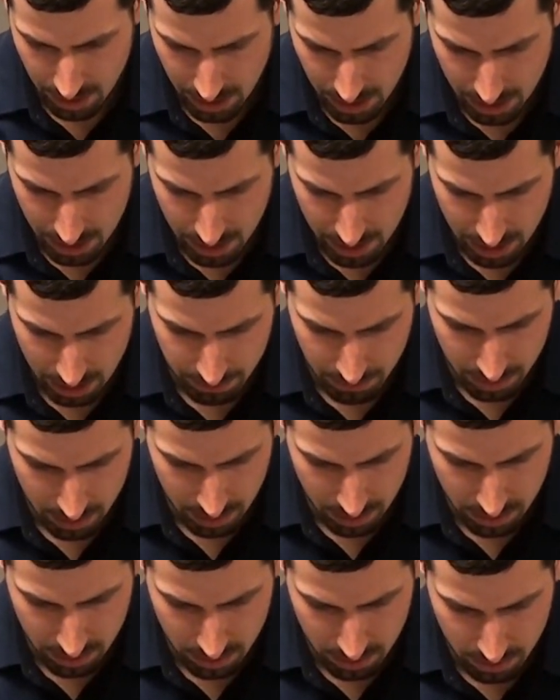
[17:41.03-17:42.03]
And then I'm going
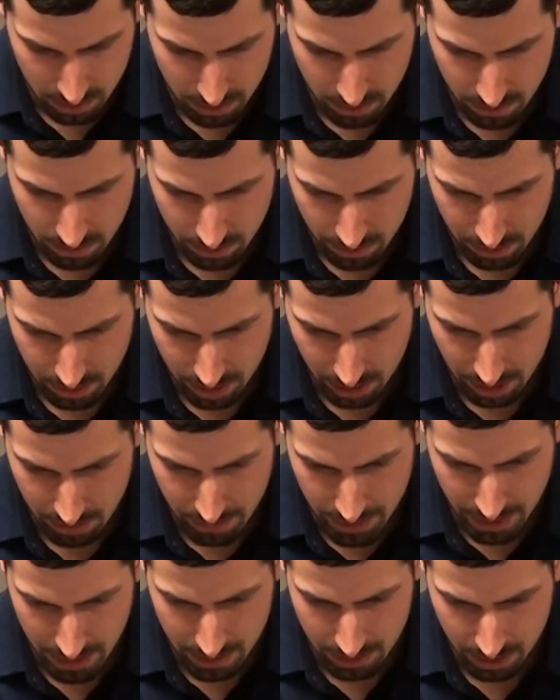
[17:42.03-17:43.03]
to do a
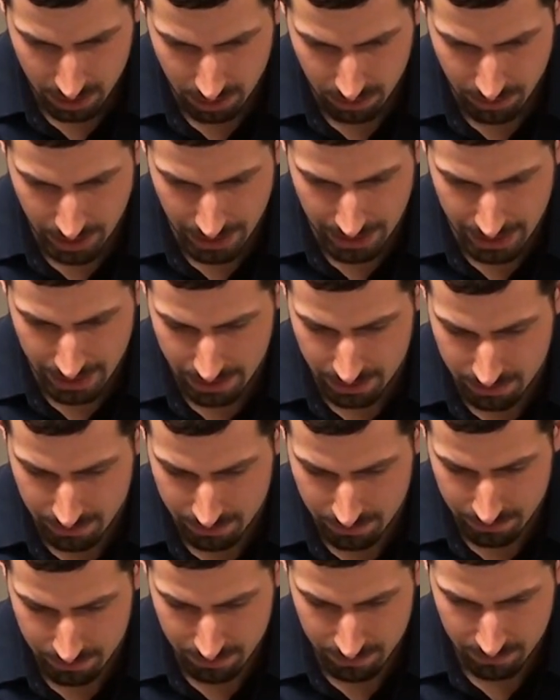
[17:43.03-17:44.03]
command called add.
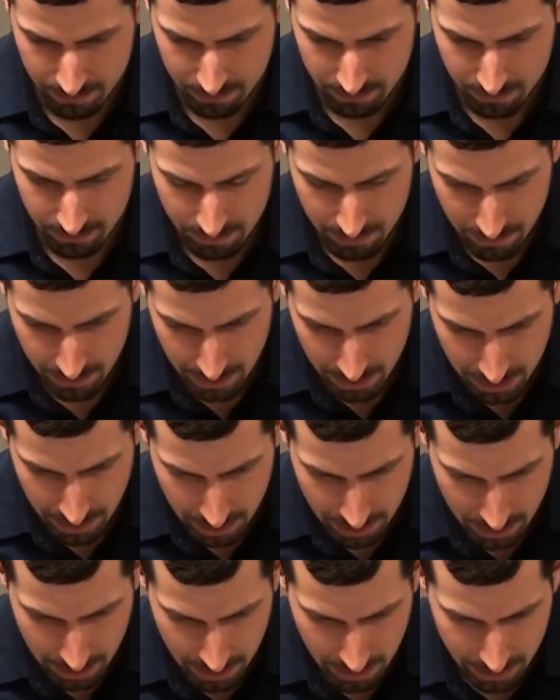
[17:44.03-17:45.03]

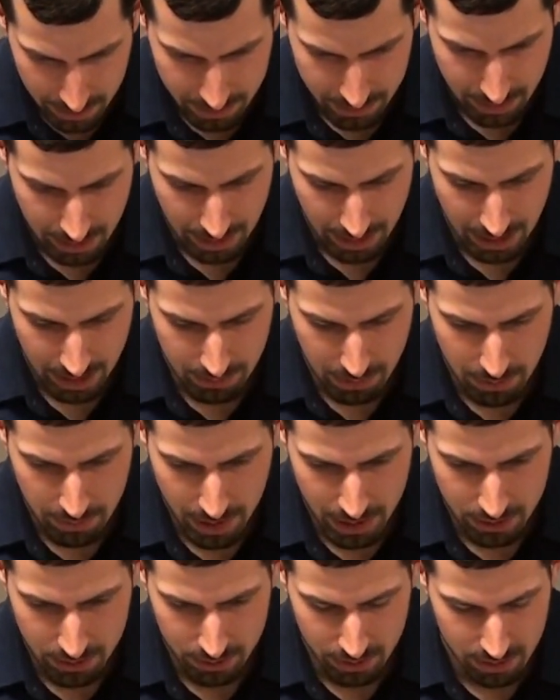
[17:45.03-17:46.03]
That's going to add my
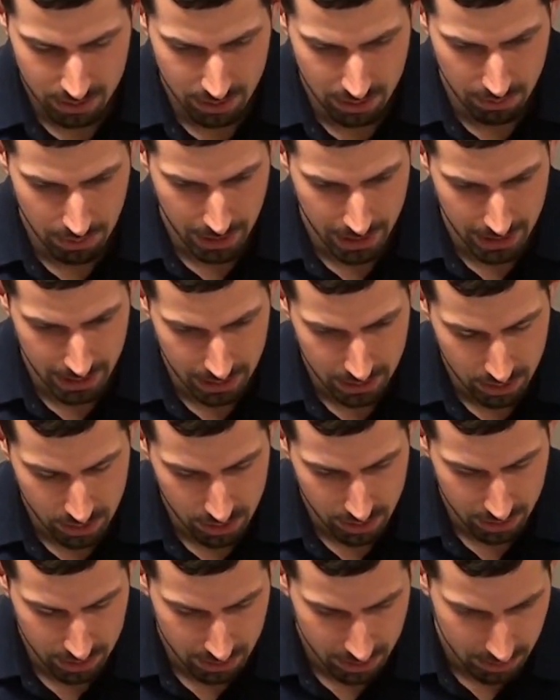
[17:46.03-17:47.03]
matrix to the page.